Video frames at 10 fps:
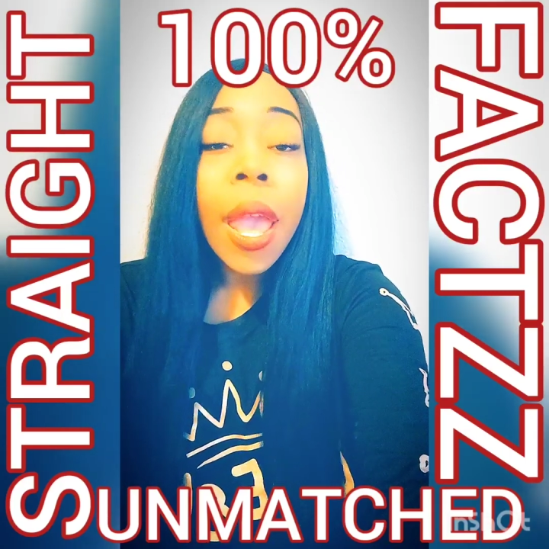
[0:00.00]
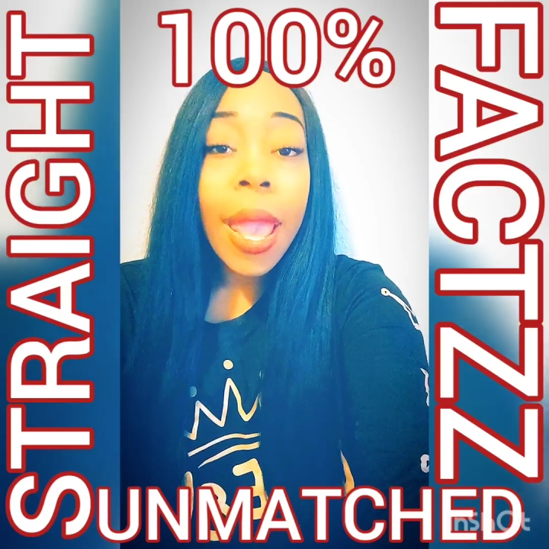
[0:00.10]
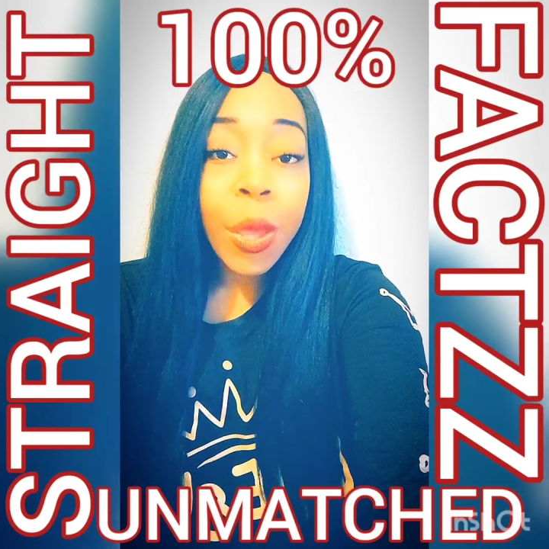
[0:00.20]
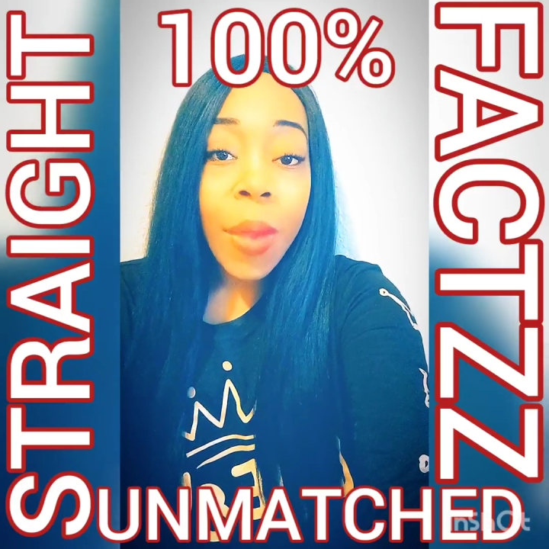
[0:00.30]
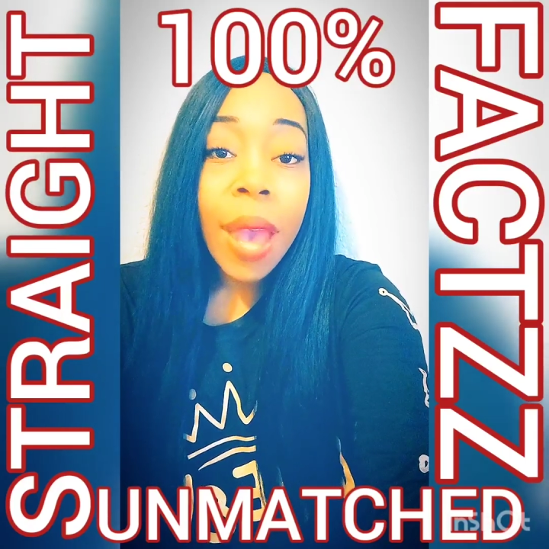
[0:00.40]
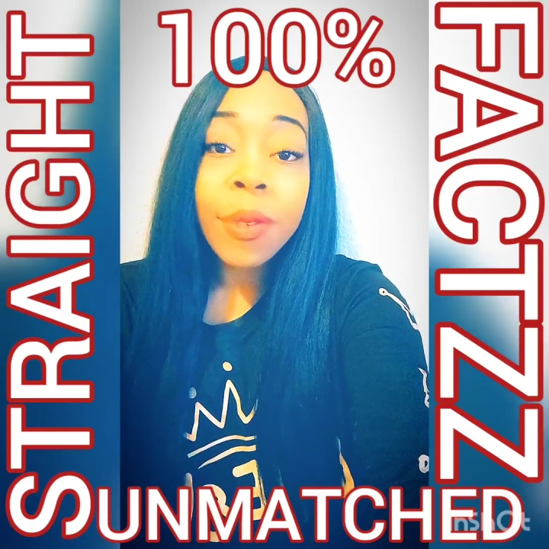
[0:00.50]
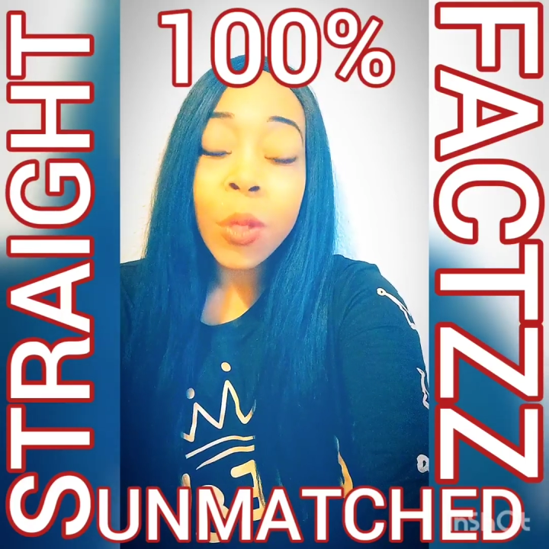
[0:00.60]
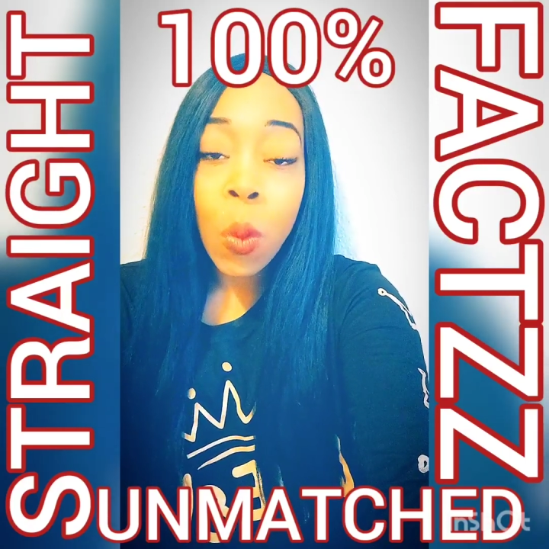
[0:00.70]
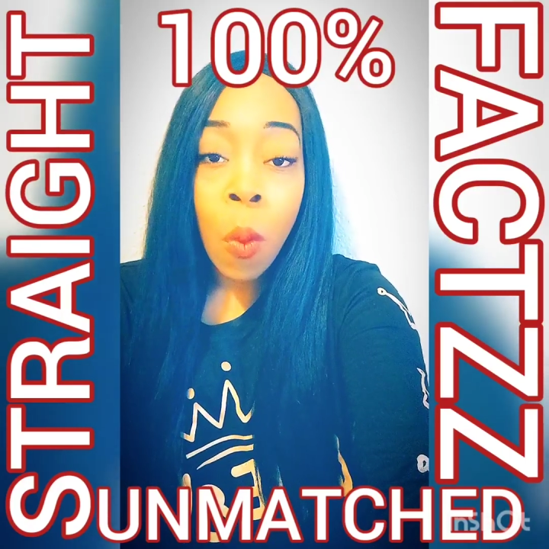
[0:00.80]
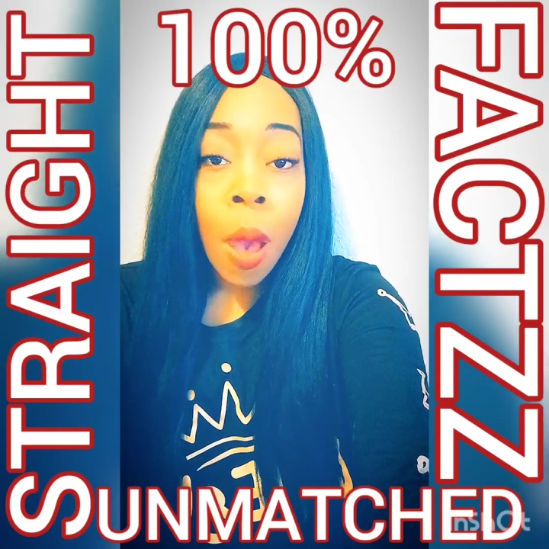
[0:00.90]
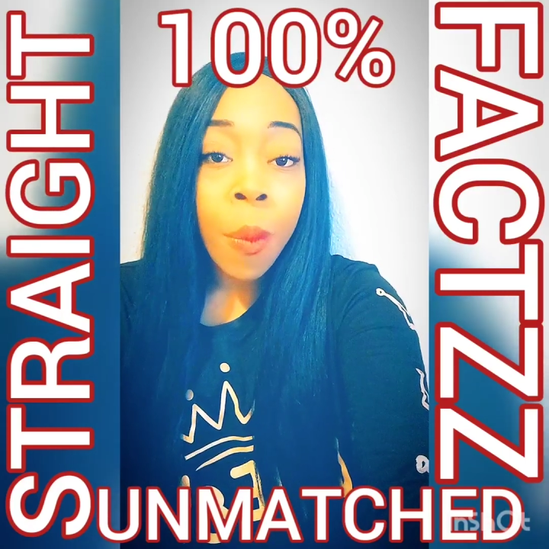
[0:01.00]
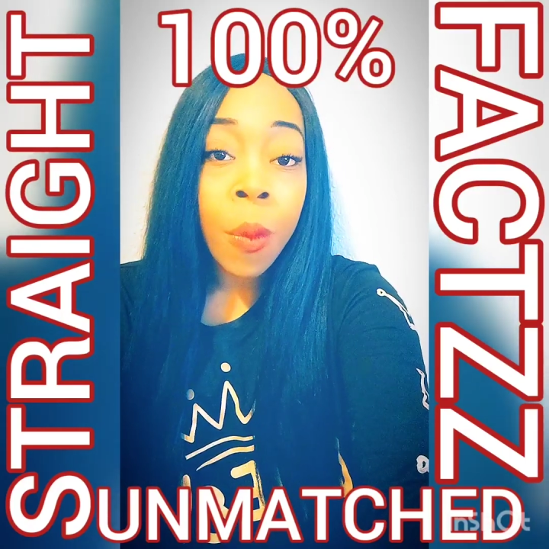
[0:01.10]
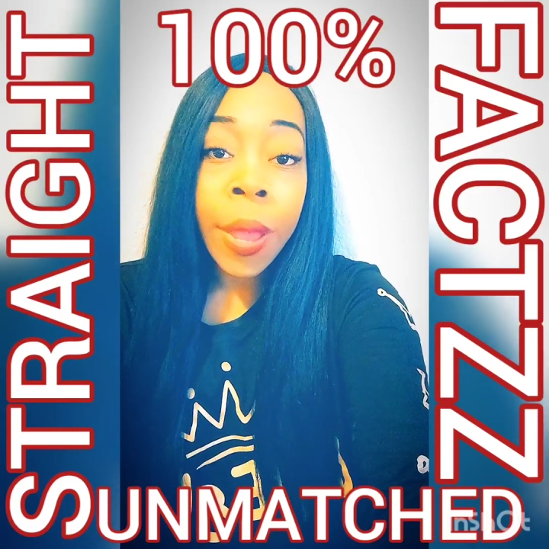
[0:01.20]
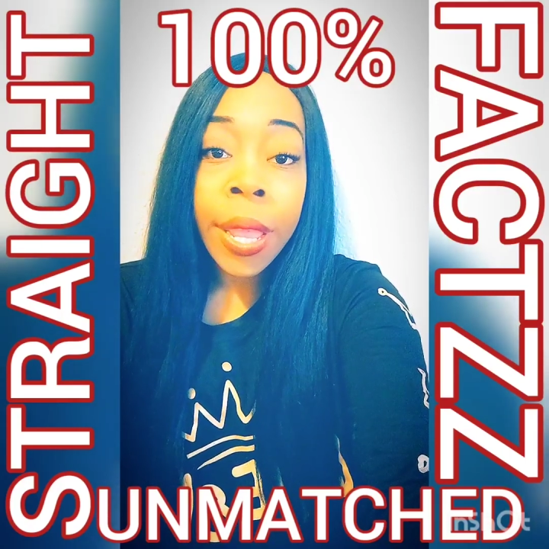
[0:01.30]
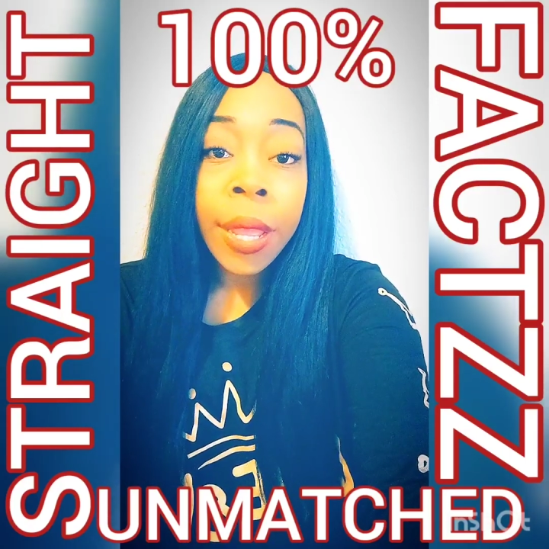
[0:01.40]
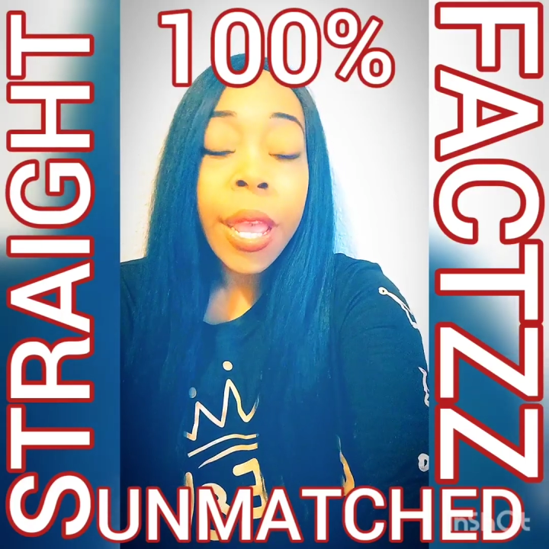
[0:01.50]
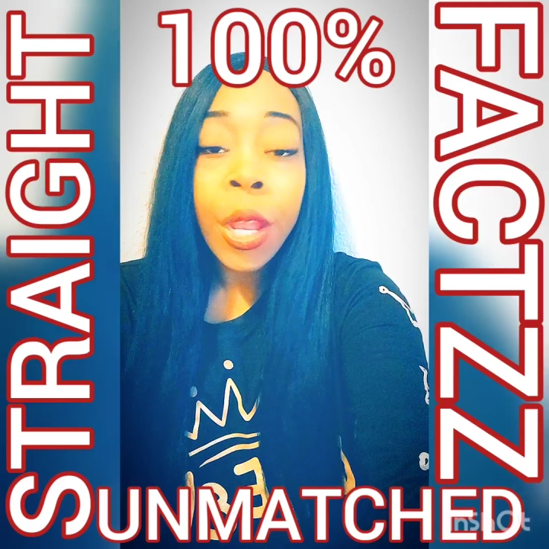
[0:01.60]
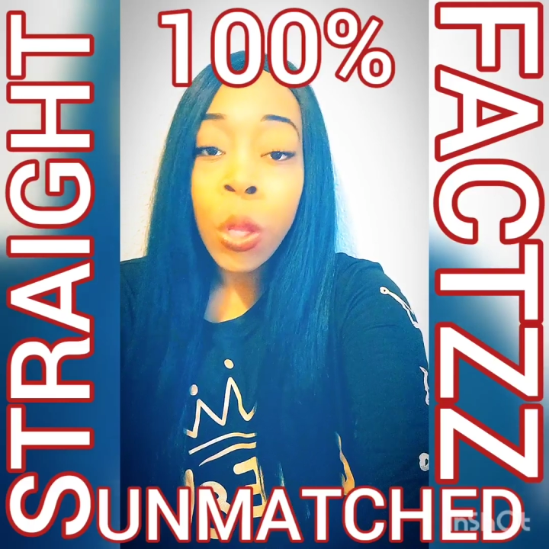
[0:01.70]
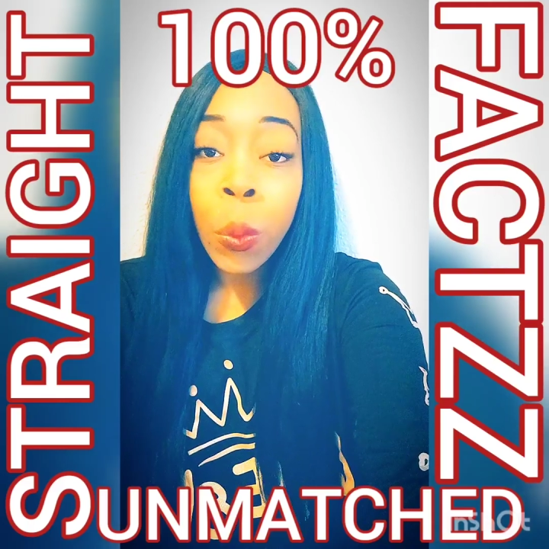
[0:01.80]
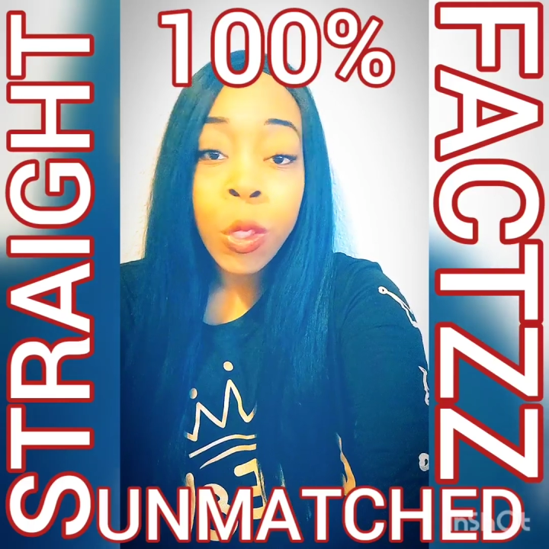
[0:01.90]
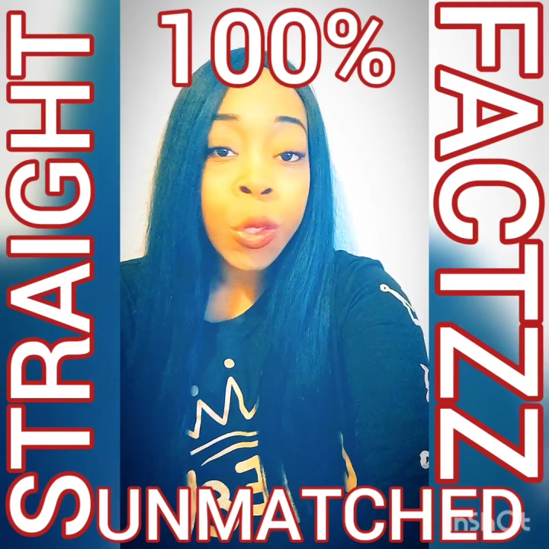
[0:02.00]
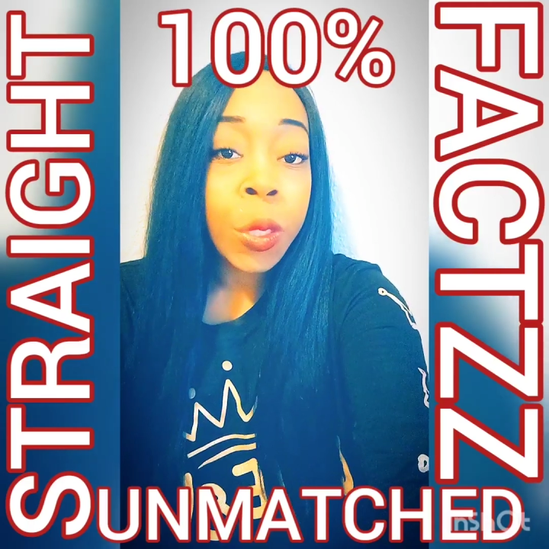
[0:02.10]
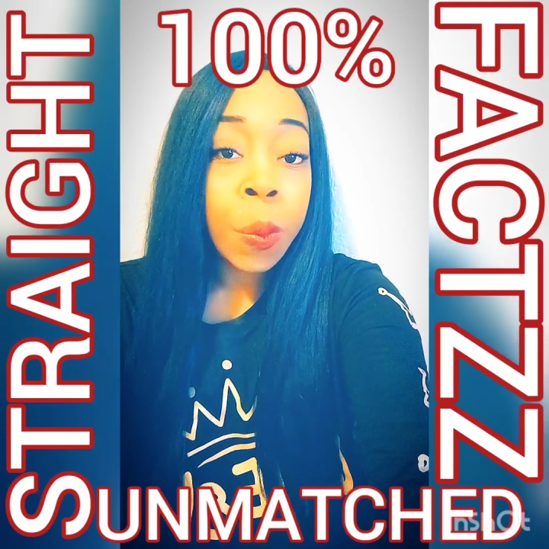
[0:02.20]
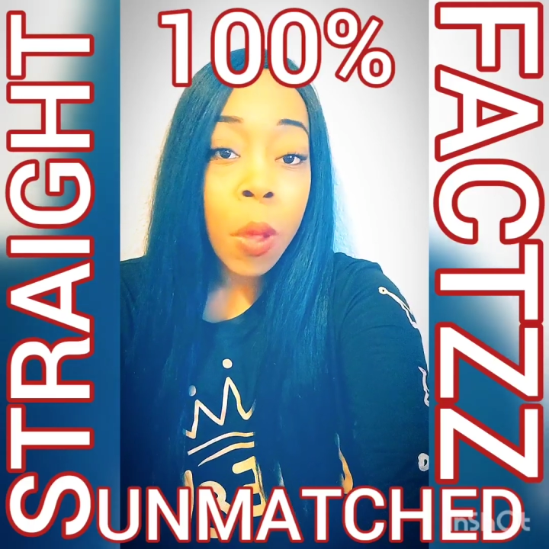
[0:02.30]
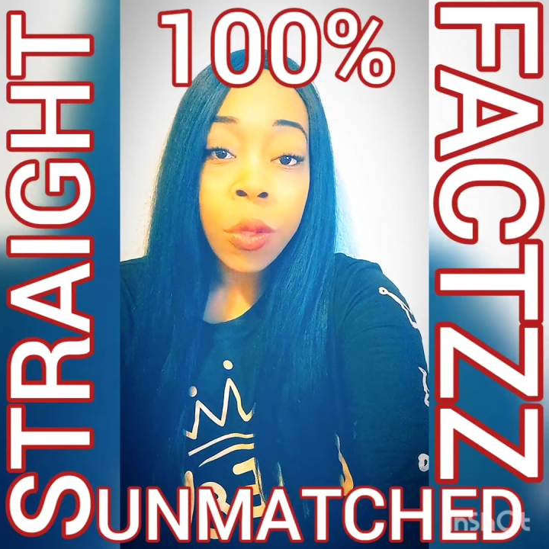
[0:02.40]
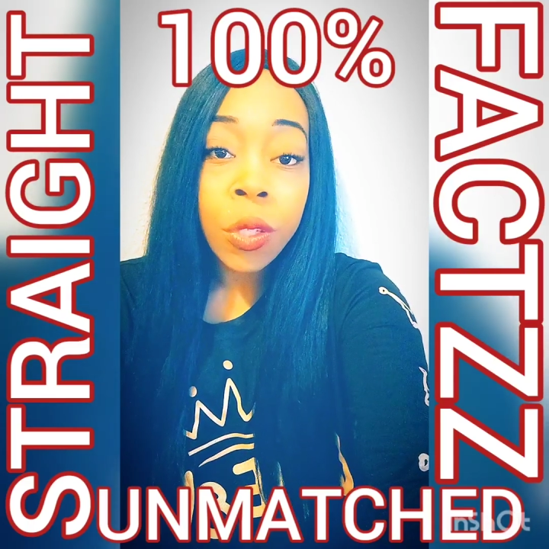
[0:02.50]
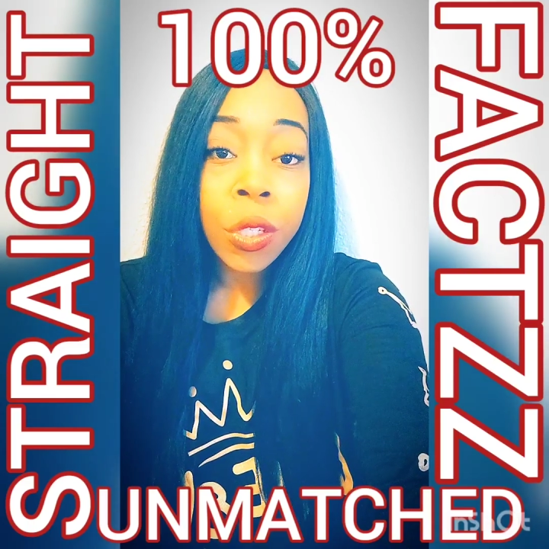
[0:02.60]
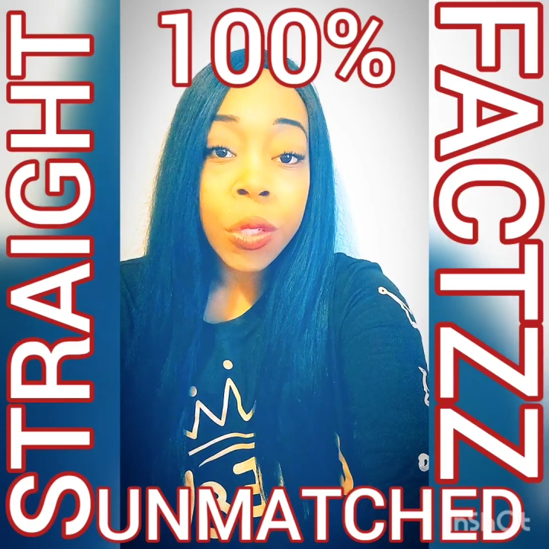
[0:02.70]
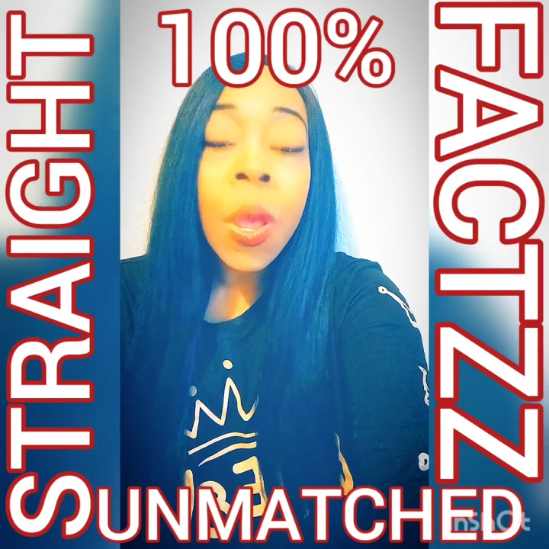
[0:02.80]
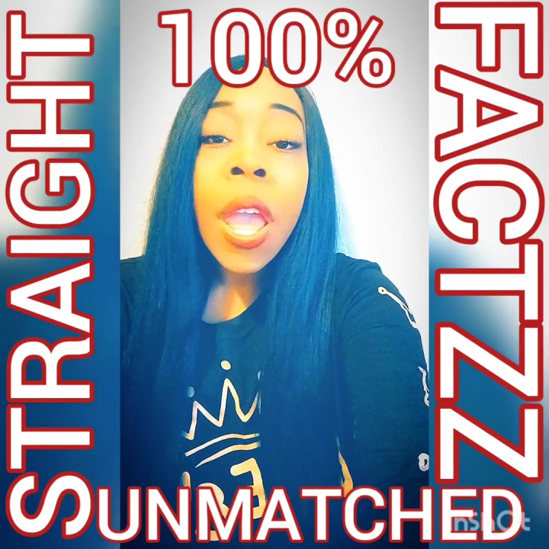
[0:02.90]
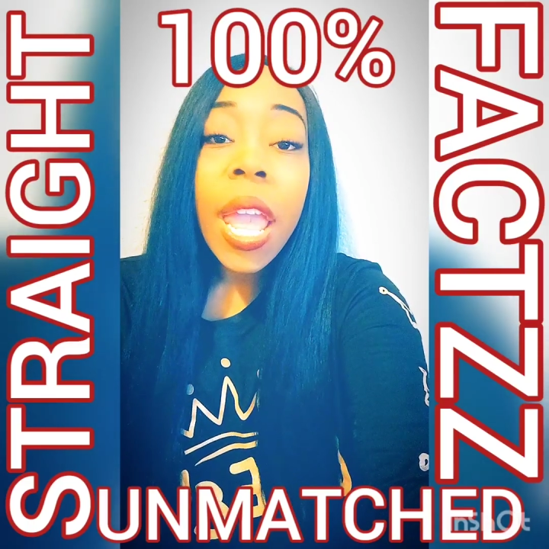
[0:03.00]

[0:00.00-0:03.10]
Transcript: And you have to cooperate and do what you're supposed to do.